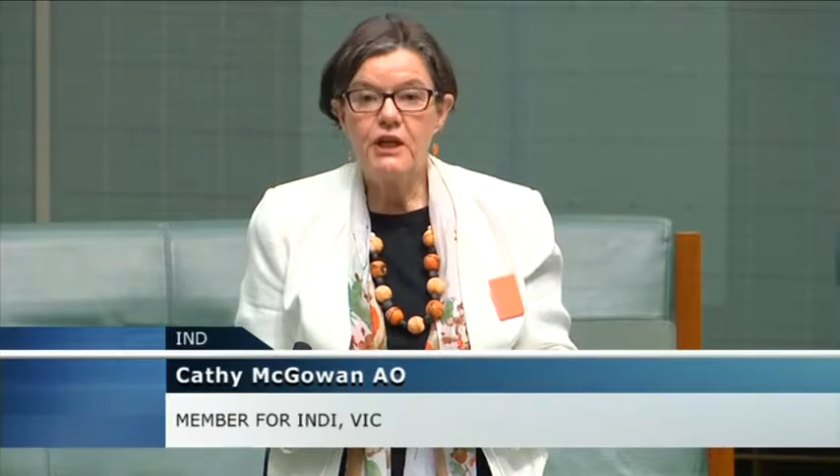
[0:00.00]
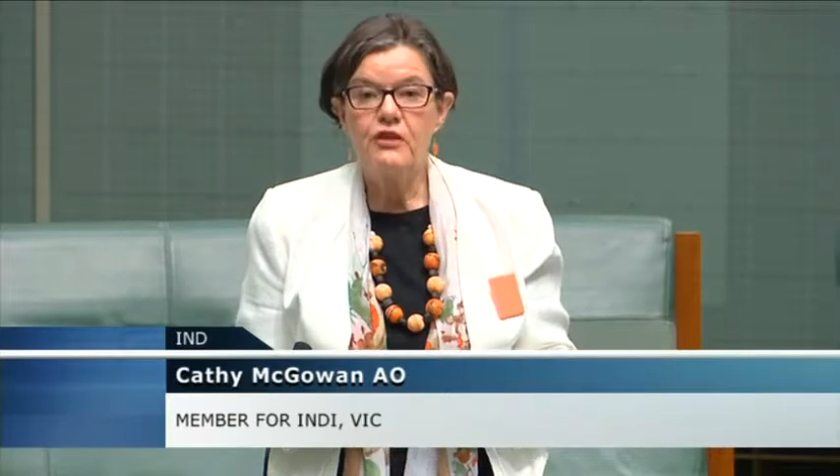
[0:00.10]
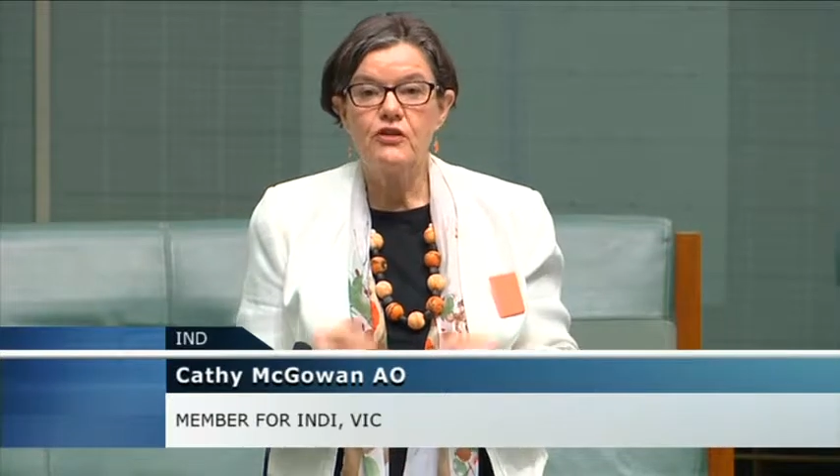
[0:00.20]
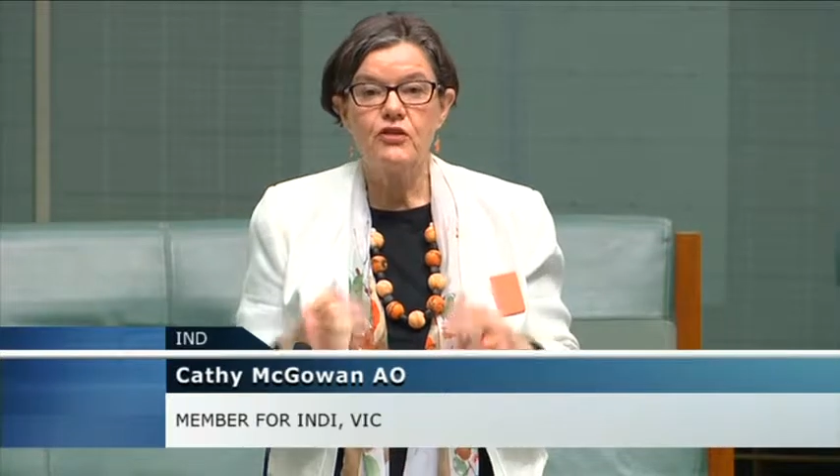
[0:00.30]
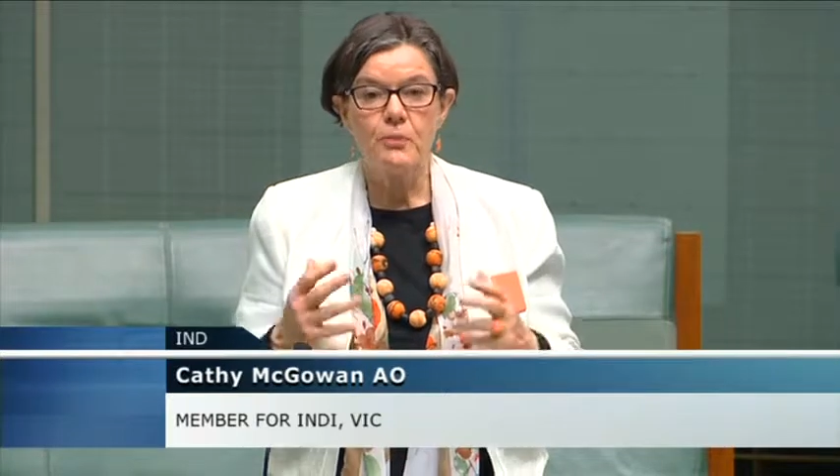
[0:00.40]

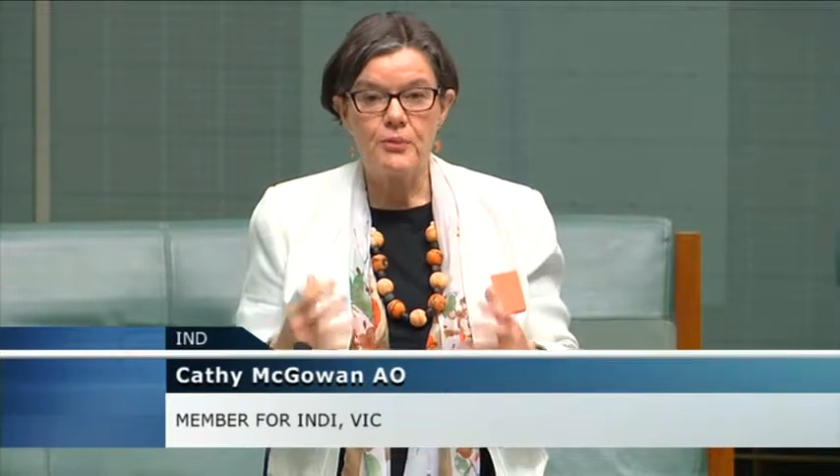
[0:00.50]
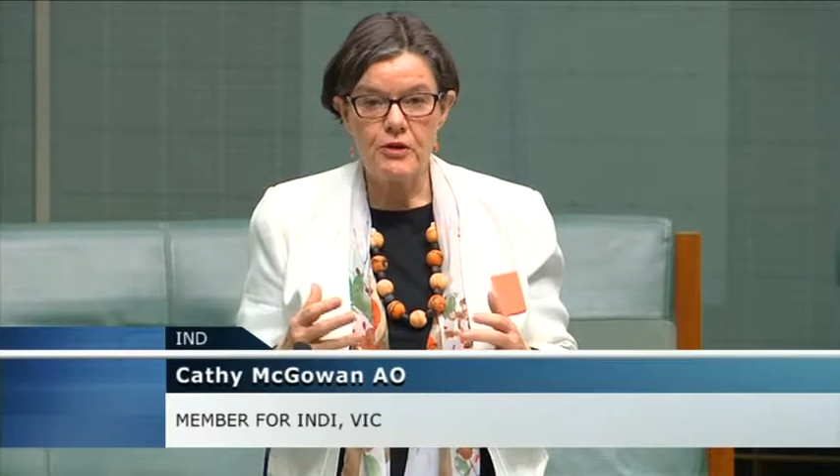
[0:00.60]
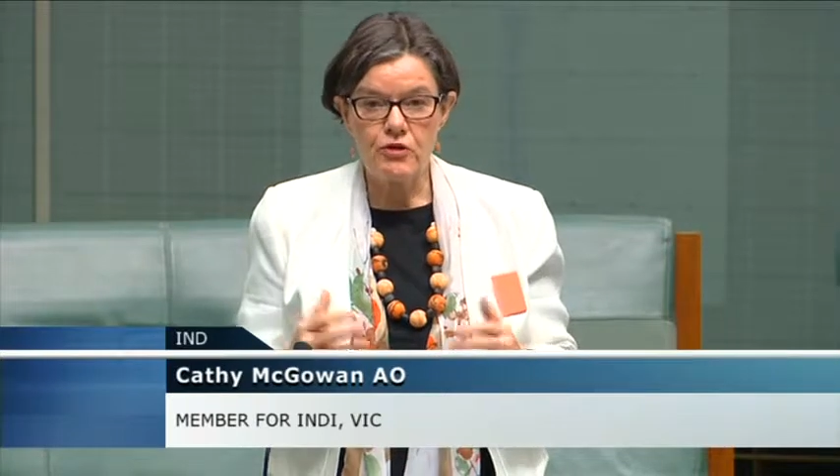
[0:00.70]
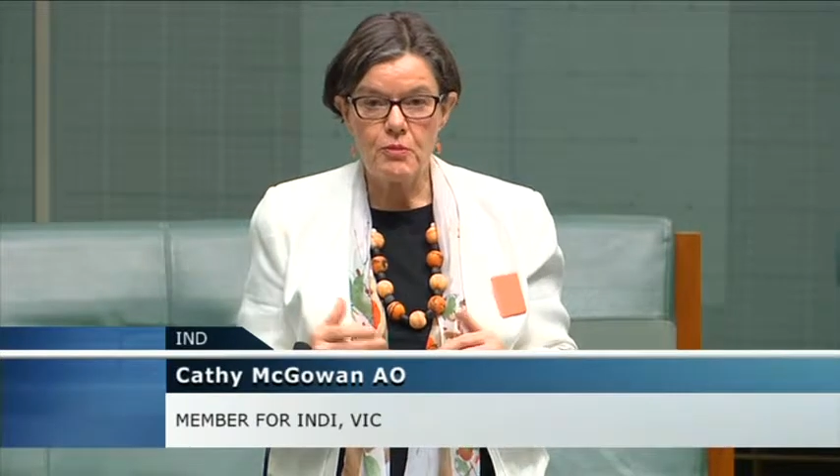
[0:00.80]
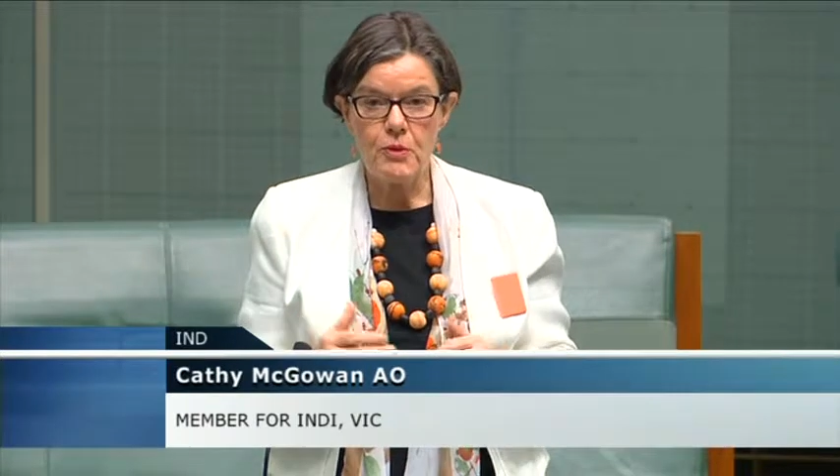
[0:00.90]
is it's a
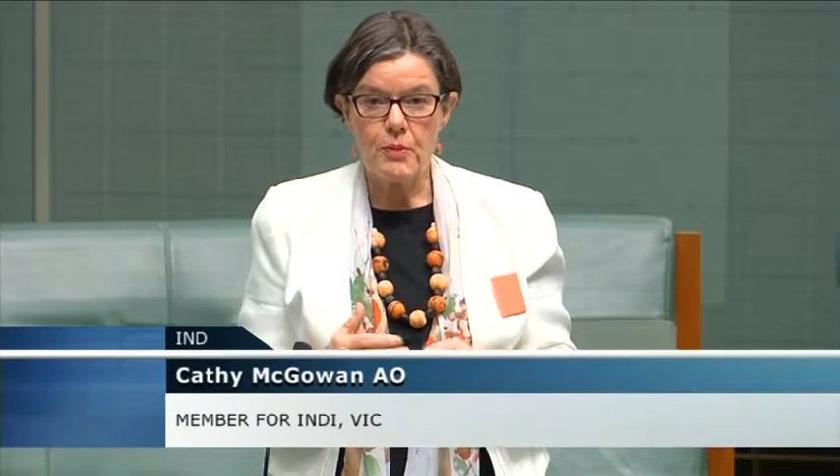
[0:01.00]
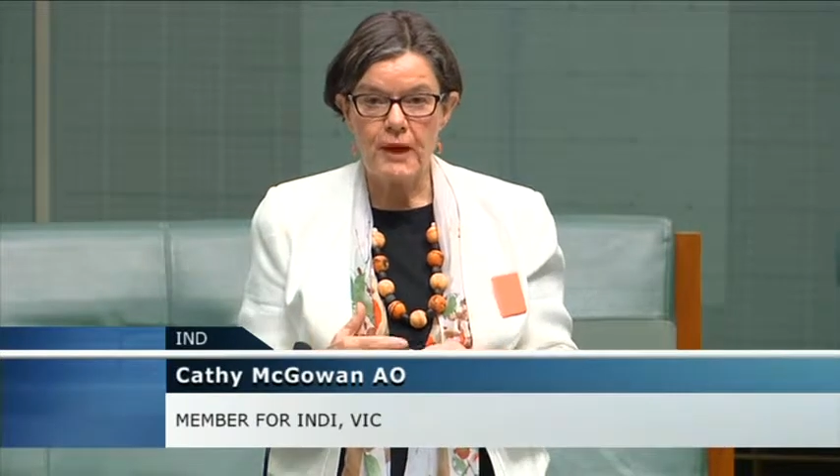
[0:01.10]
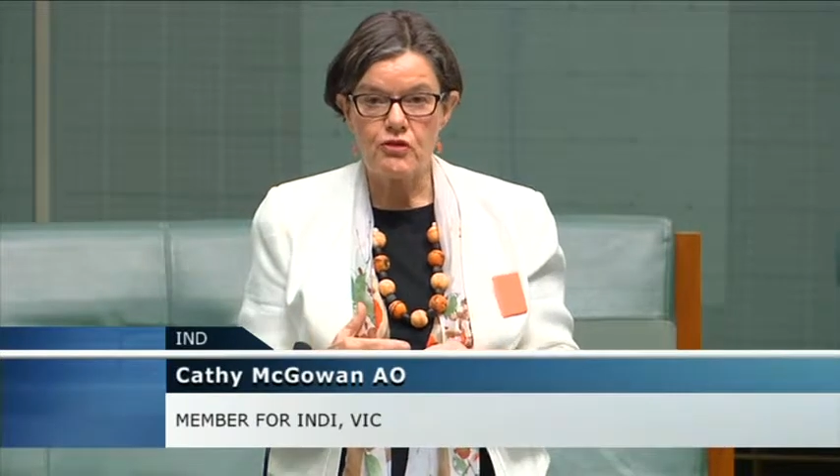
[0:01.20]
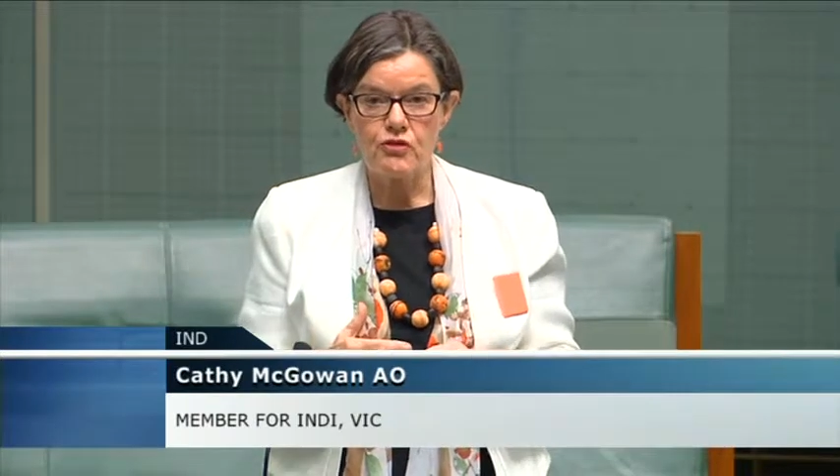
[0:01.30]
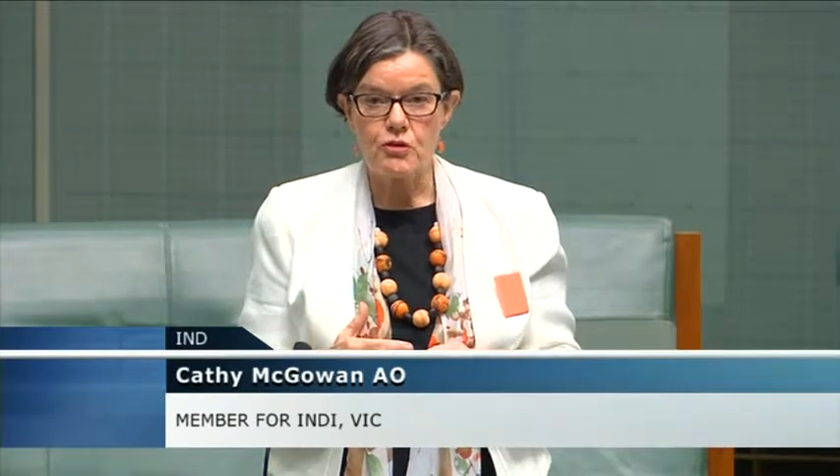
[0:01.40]

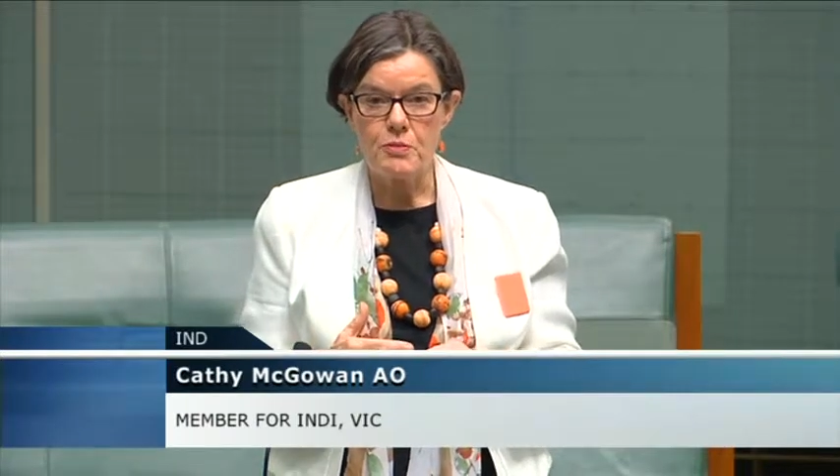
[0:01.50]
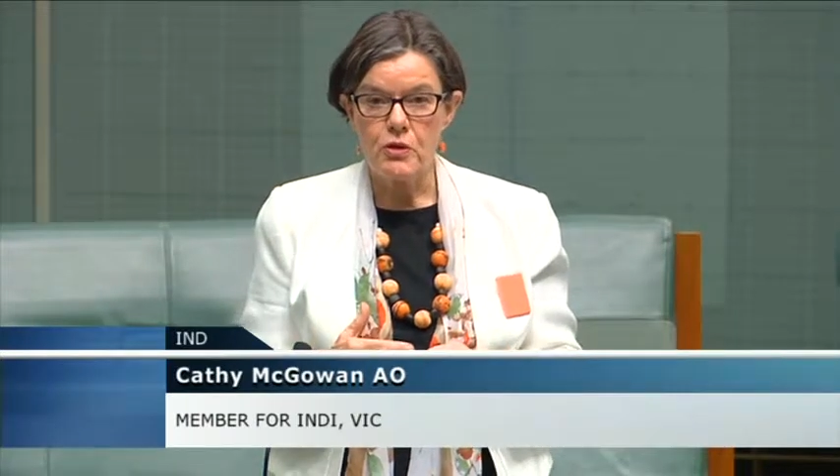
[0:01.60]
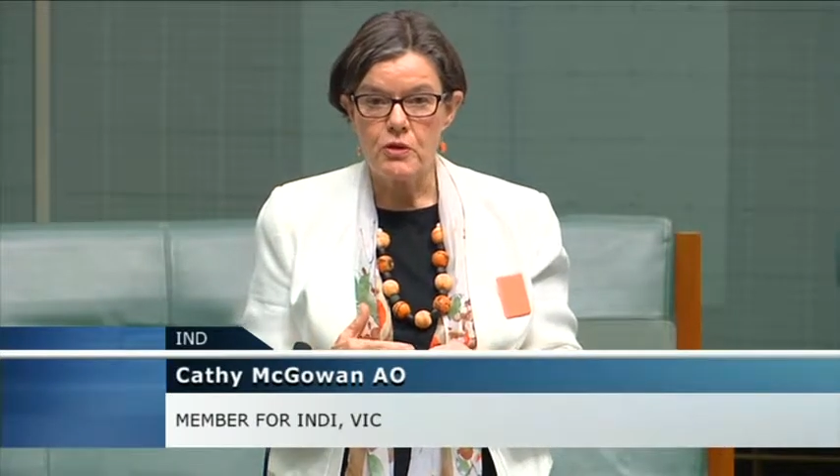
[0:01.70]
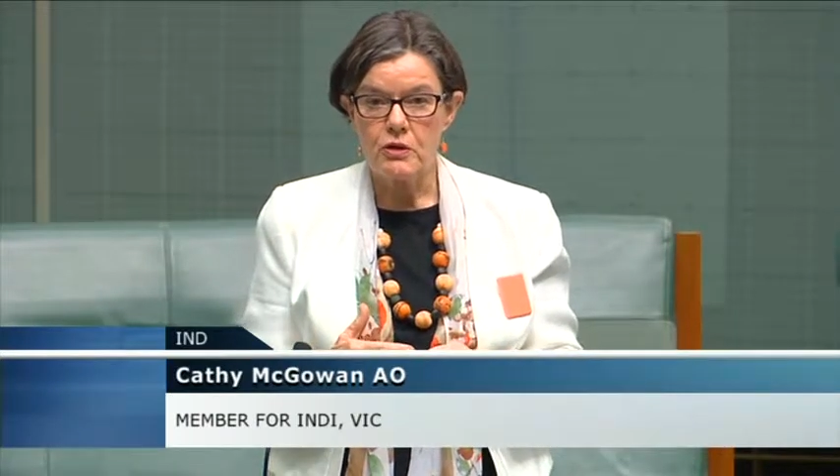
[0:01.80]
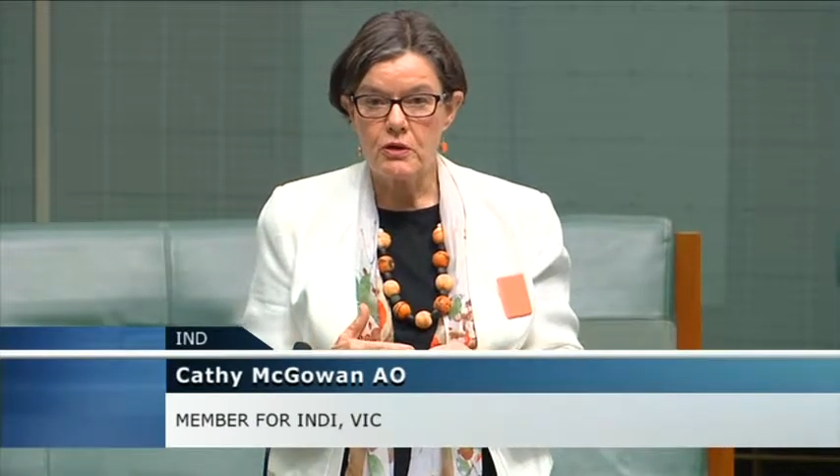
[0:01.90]
principle-based
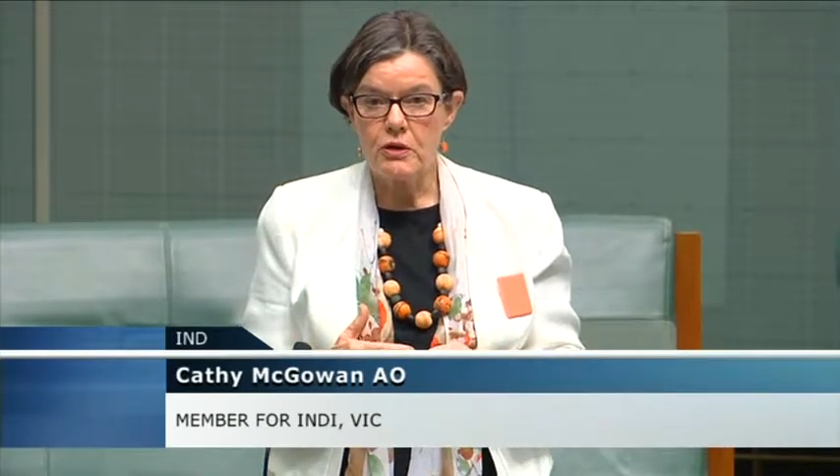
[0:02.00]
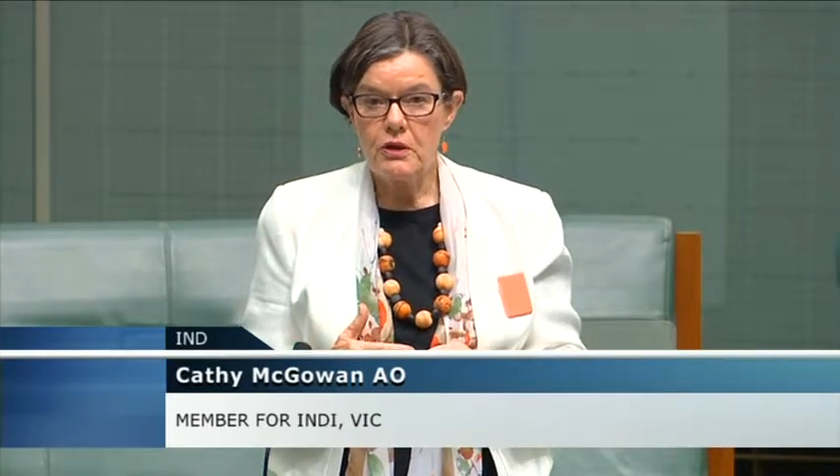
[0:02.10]
report